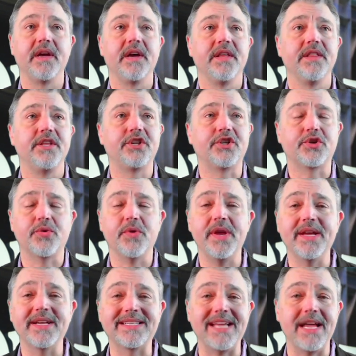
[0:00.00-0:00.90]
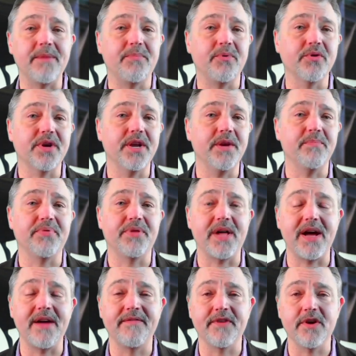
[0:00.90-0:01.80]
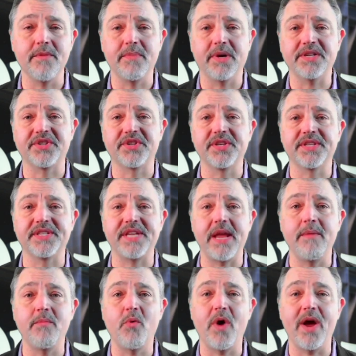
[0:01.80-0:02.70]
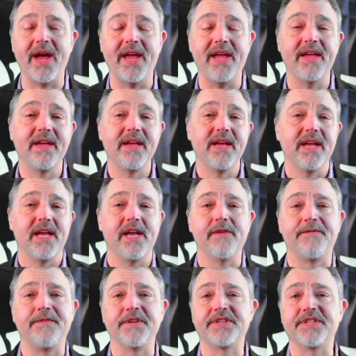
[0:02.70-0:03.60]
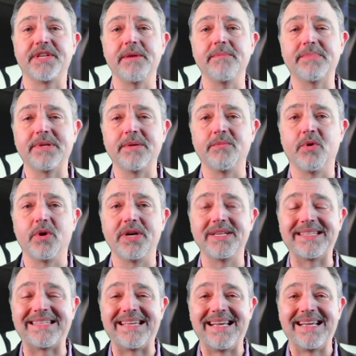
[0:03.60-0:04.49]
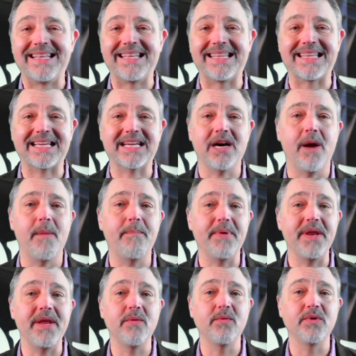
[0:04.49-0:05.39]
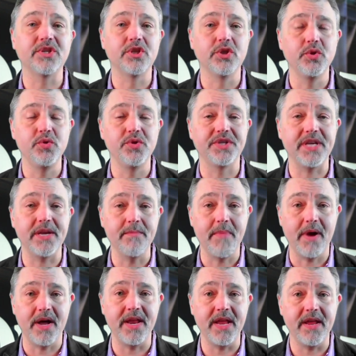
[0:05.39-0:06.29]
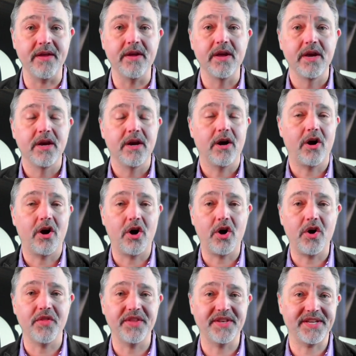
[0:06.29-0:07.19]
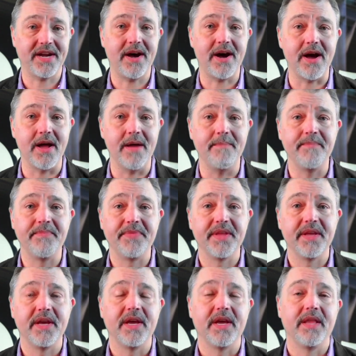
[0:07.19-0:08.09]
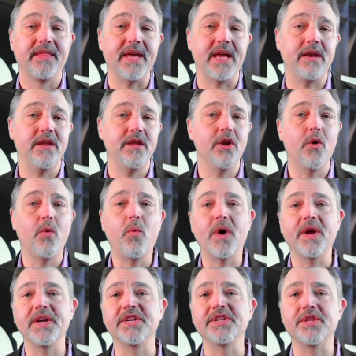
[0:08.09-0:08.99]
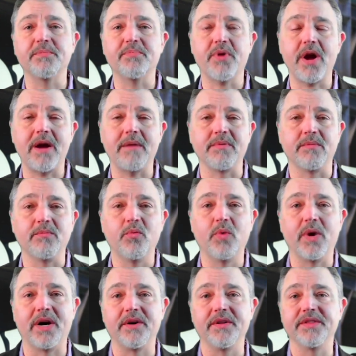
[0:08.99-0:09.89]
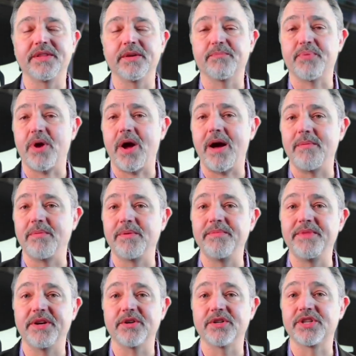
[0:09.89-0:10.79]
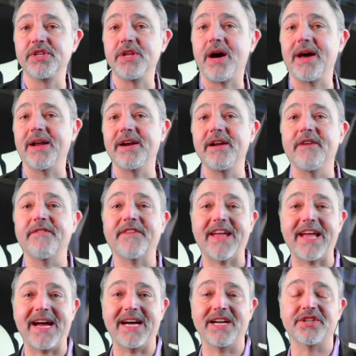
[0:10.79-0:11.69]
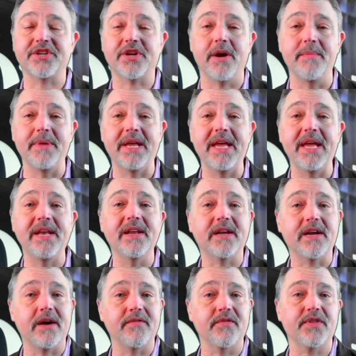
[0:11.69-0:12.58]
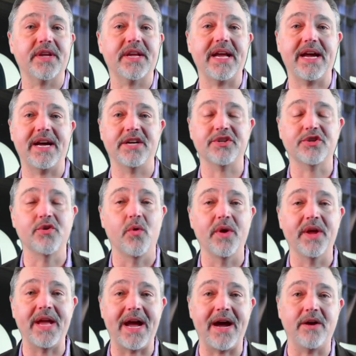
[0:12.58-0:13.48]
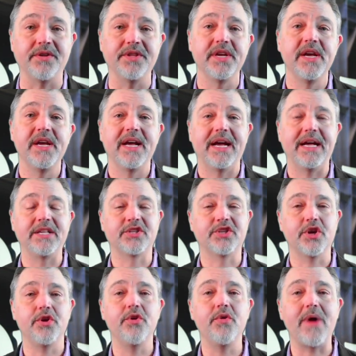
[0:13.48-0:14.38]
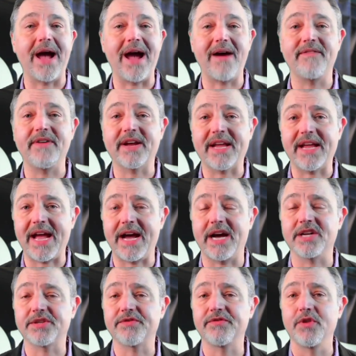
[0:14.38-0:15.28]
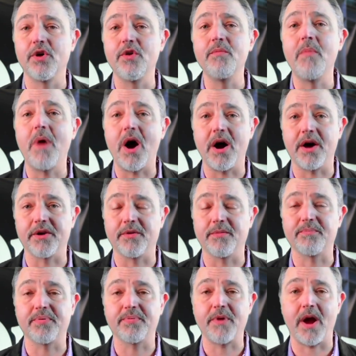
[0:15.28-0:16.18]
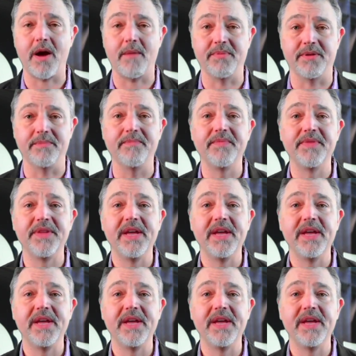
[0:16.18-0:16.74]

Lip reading: The tree example can apply very much the same way. If the symptom was that the company was losing money all the time, then, what is the problem? Well, the problem, there's not enough cash coming in to cover the cash going out. And so you have a cash flow model problem.